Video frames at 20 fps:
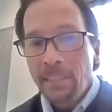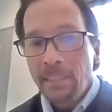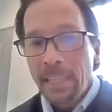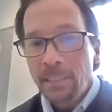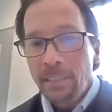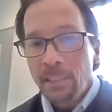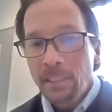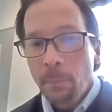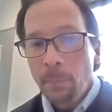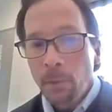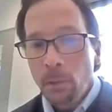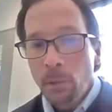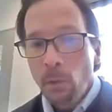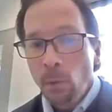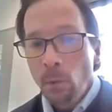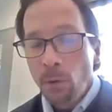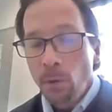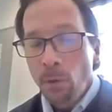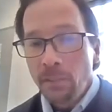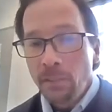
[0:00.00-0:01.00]
that's something we
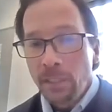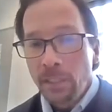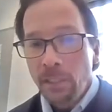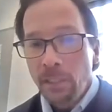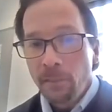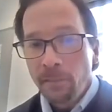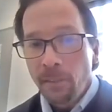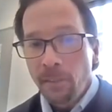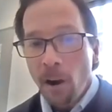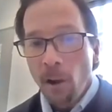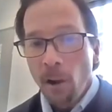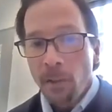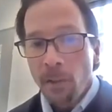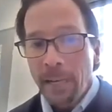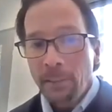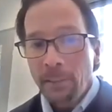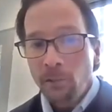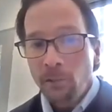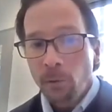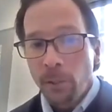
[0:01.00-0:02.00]
want to continue to follow
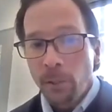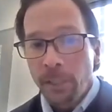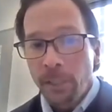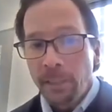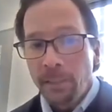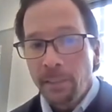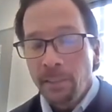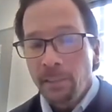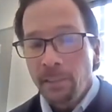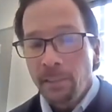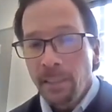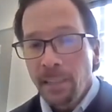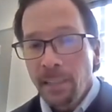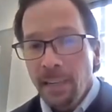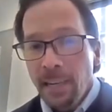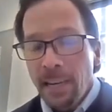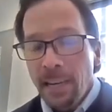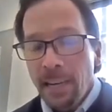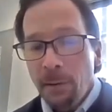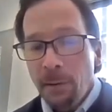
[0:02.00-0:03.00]
that trend.
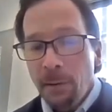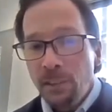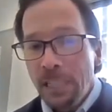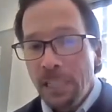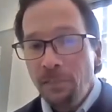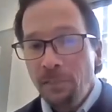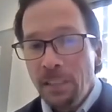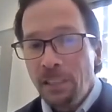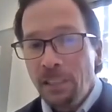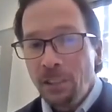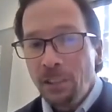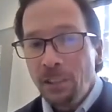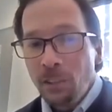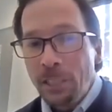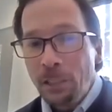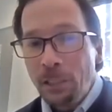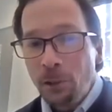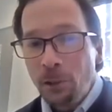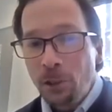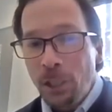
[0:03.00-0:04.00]
Defensive
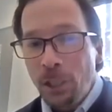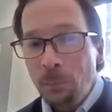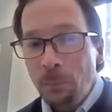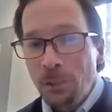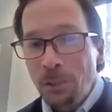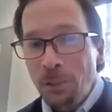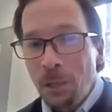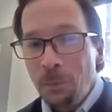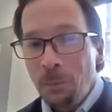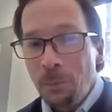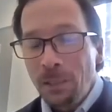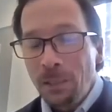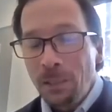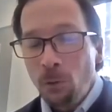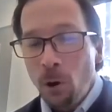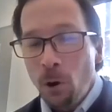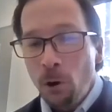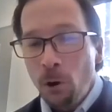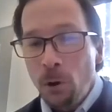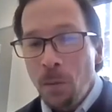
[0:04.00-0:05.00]
leadership is something
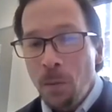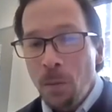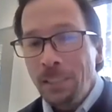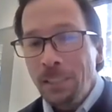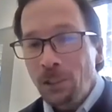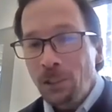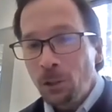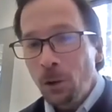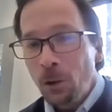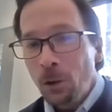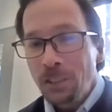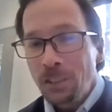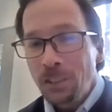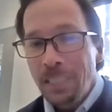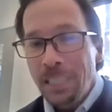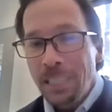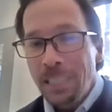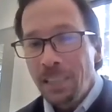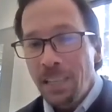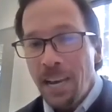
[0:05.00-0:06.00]
where we might start
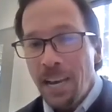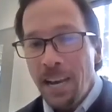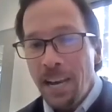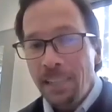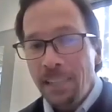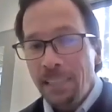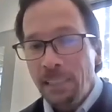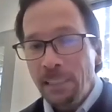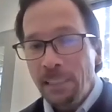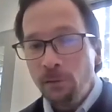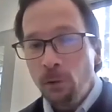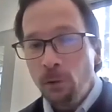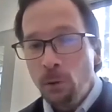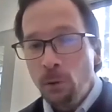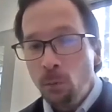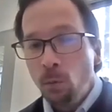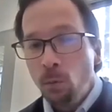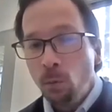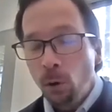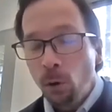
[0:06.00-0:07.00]
seeing that if we
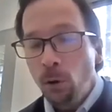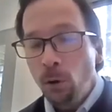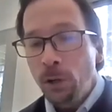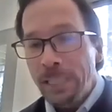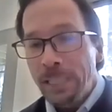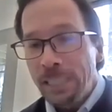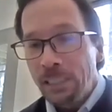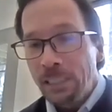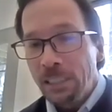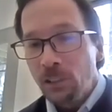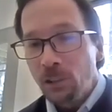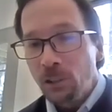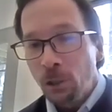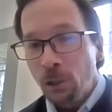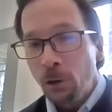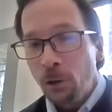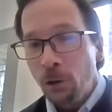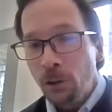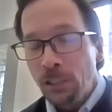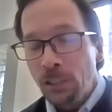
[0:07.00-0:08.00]
were getting
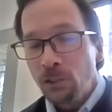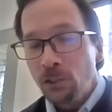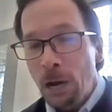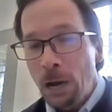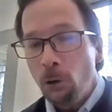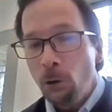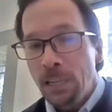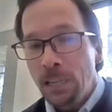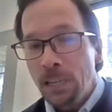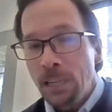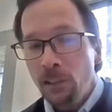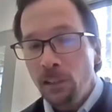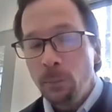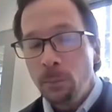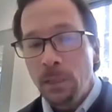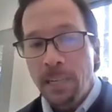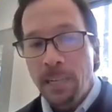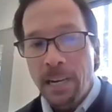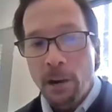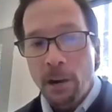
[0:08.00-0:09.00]
concerned. And so that would definitely
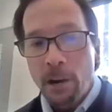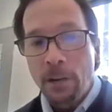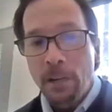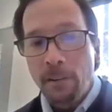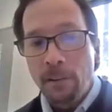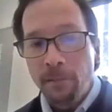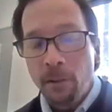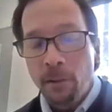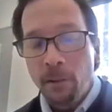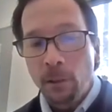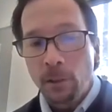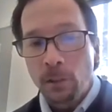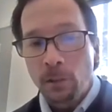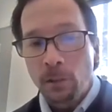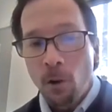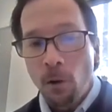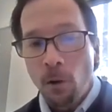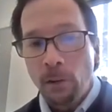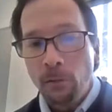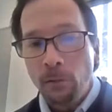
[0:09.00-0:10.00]
be an area to focus
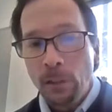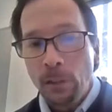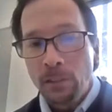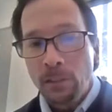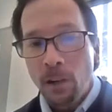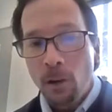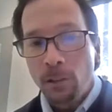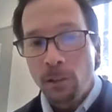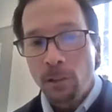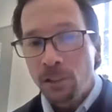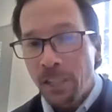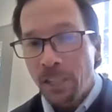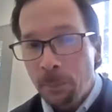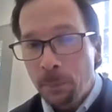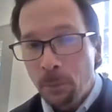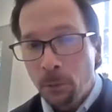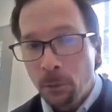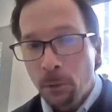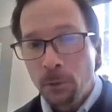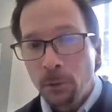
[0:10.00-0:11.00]
on if we saw
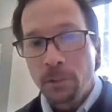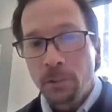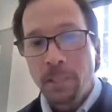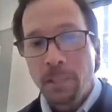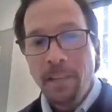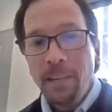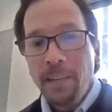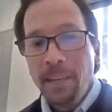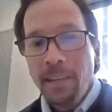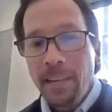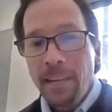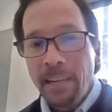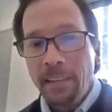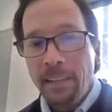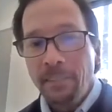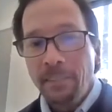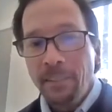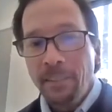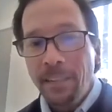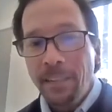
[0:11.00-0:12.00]
staples
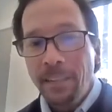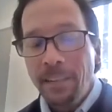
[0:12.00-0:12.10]
and